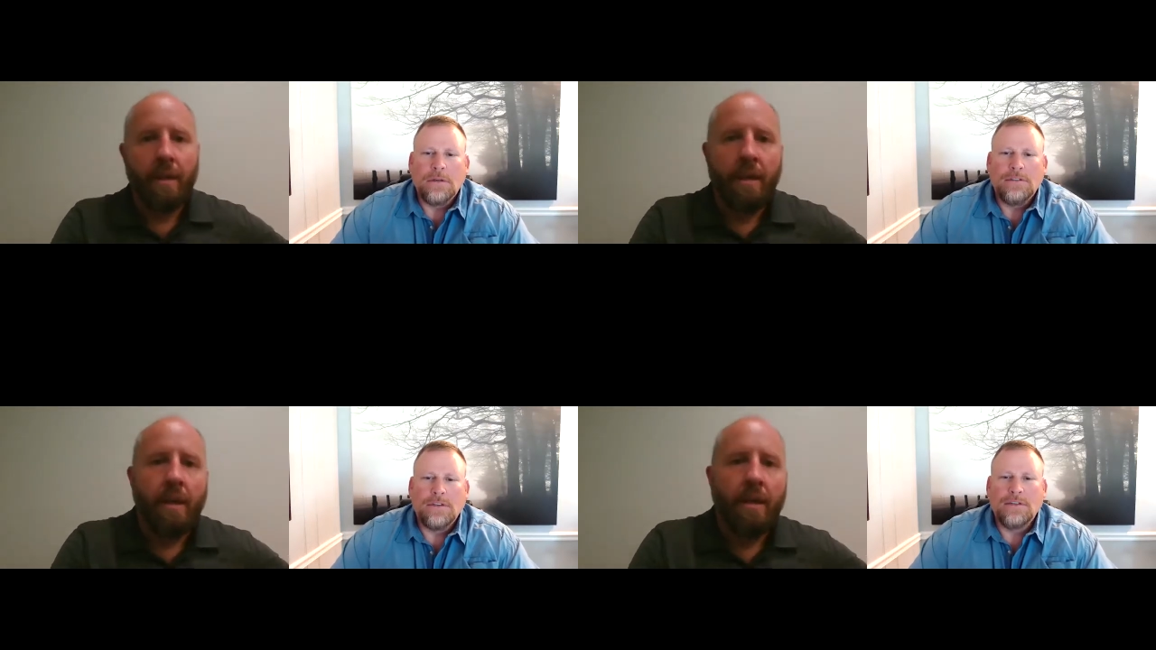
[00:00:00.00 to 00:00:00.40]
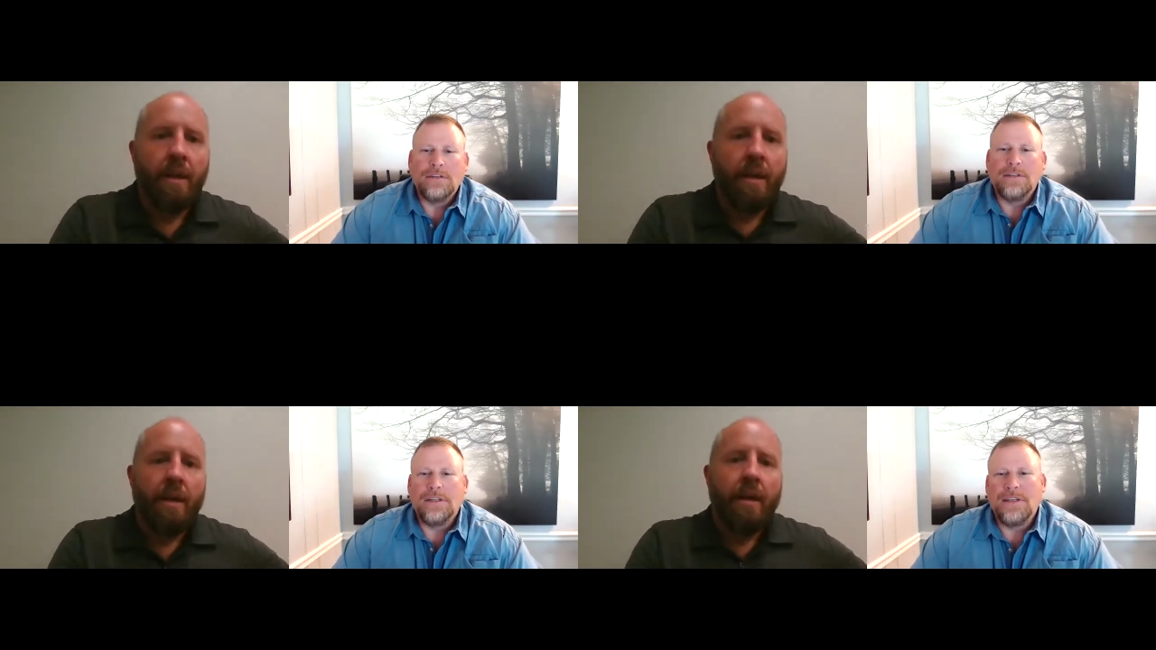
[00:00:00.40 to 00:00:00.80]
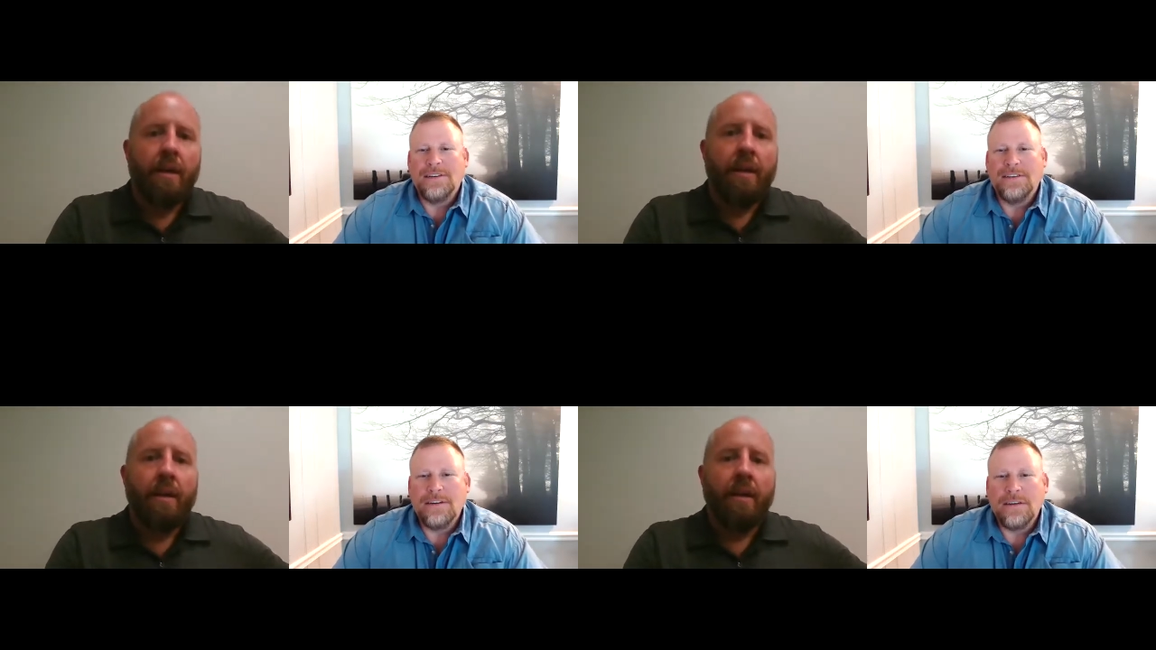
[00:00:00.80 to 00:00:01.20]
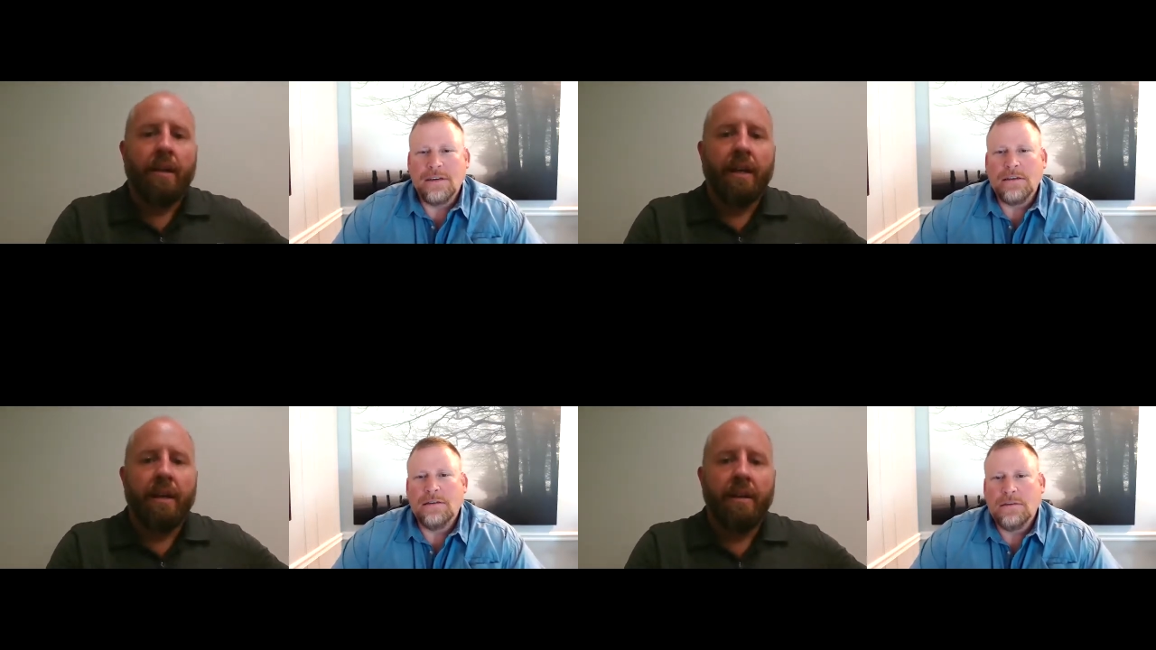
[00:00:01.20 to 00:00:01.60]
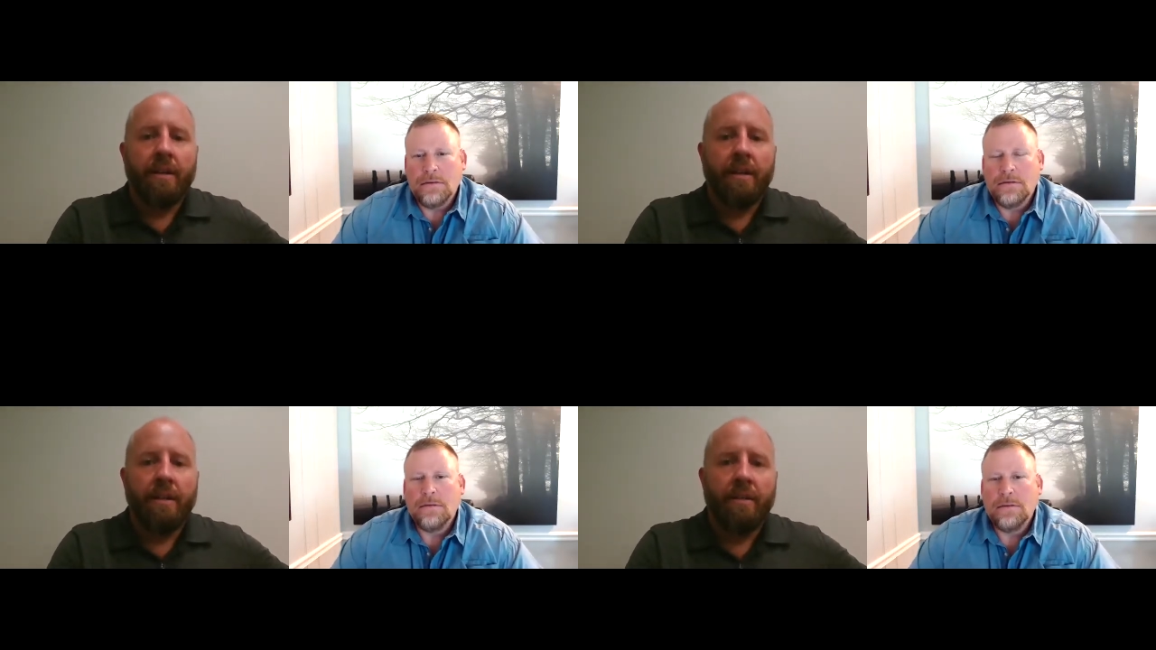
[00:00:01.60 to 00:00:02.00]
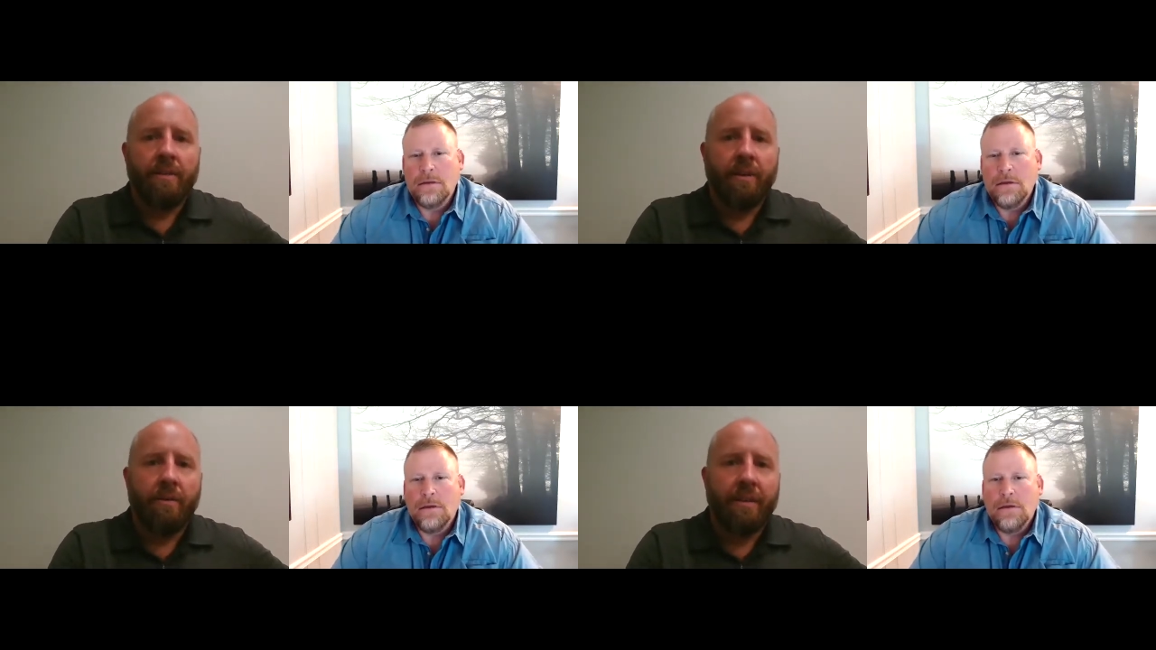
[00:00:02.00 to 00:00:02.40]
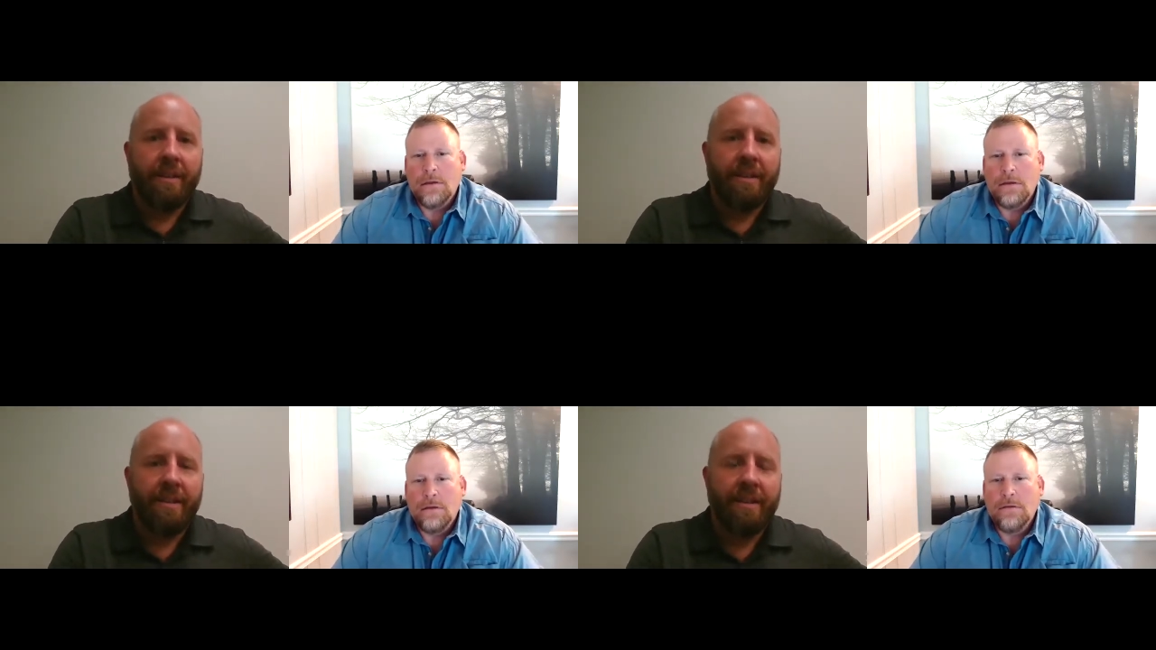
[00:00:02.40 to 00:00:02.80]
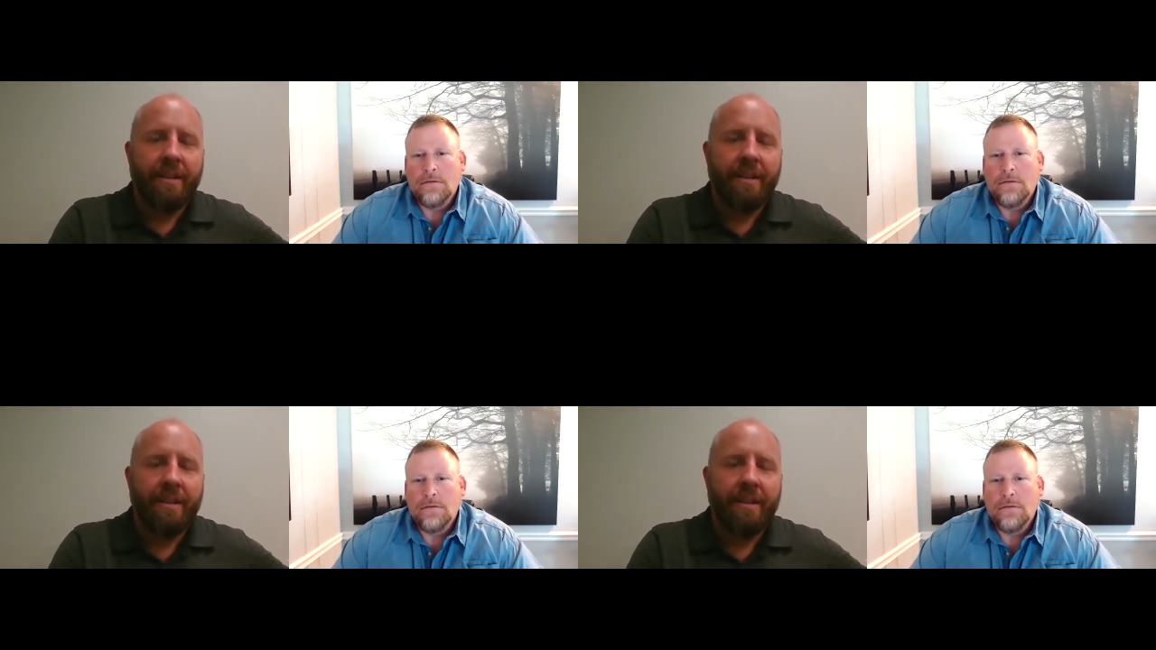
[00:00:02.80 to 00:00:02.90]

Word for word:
Speaker 1: Junk clean. All right. So uh,